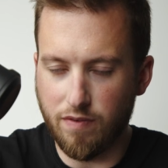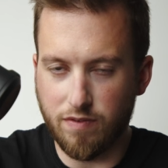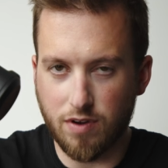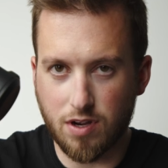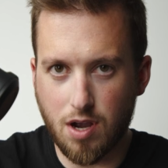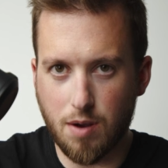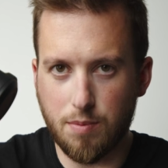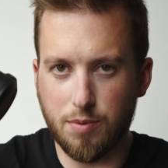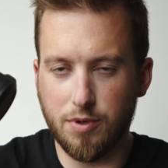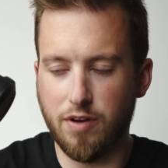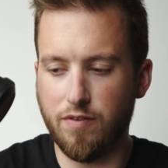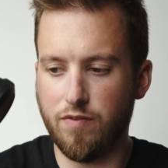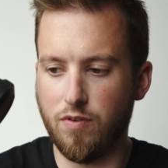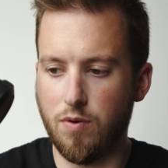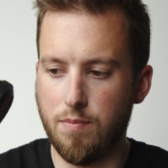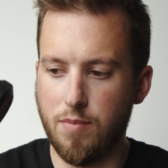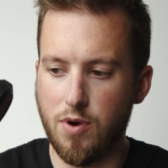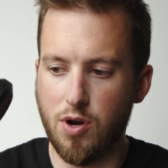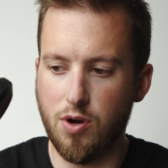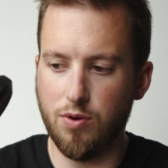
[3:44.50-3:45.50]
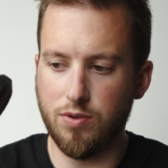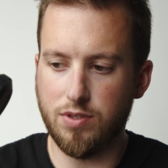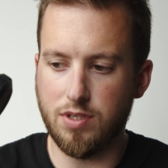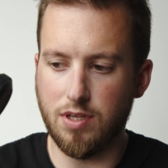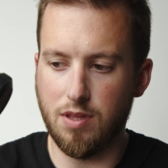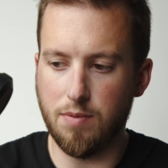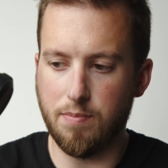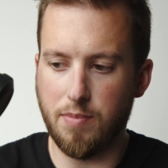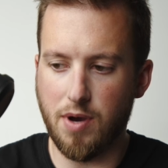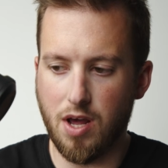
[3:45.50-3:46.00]
have a couple different modes
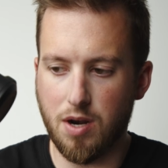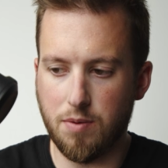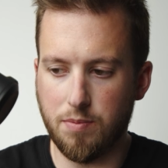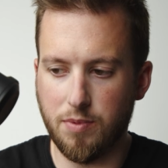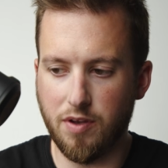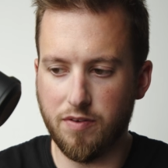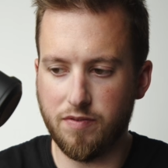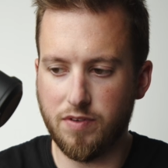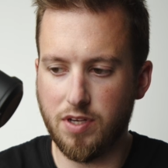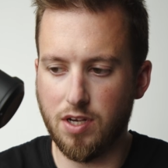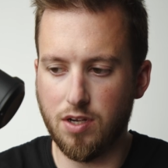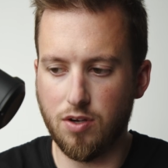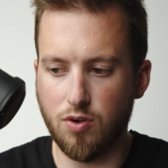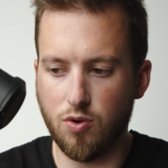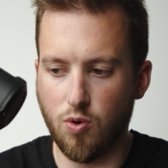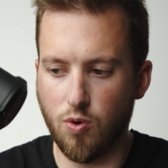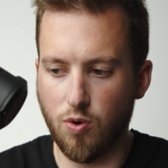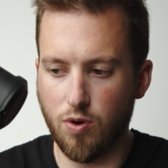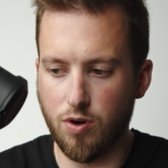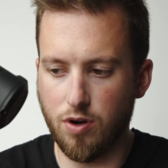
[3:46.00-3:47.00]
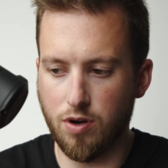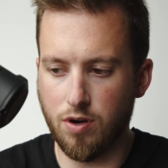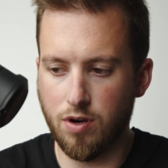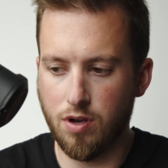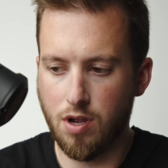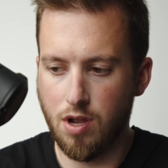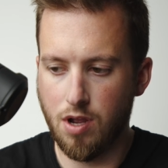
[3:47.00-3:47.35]
in the bottom left-hand corner.